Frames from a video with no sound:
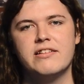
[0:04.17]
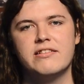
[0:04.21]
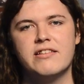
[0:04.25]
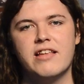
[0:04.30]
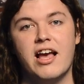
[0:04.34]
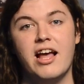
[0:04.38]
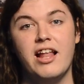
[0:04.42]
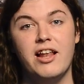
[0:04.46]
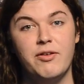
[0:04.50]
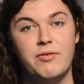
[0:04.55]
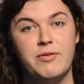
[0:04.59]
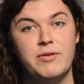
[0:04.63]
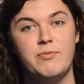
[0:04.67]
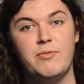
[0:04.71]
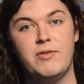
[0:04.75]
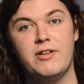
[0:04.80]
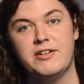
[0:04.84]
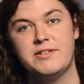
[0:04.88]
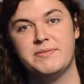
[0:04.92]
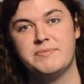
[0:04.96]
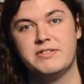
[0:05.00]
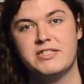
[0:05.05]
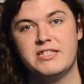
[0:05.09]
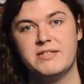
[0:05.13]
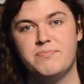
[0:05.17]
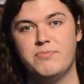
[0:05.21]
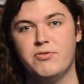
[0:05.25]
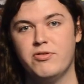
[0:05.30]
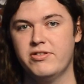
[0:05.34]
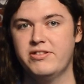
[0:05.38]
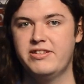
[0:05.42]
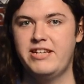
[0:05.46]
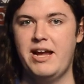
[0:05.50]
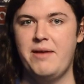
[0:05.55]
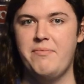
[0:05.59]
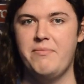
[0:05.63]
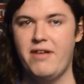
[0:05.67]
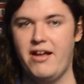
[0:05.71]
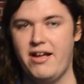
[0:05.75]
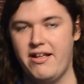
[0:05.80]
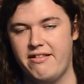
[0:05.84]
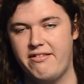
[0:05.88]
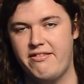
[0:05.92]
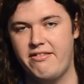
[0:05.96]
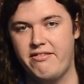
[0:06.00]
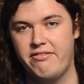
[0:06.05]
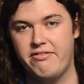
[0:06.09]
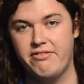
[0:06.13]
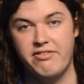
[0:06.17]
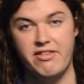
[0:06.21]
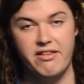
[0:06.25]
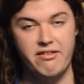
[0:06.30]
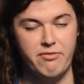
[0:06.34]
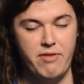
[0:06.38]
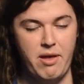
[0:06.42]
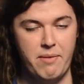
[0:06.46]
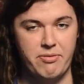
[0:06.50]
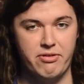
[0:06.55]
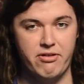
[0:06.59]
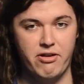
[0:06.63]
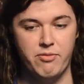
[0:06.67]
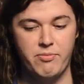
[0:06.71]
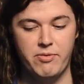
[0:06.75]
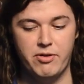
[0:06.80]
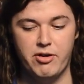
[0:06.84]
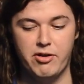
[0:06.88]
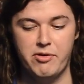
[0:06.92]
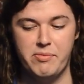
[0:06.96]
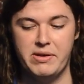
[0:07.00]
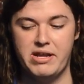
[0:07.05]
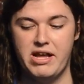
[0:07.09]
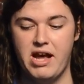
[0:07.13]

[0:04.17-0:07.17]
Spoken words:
Hello and welcome to the Board Game Nights. This episode we're going to be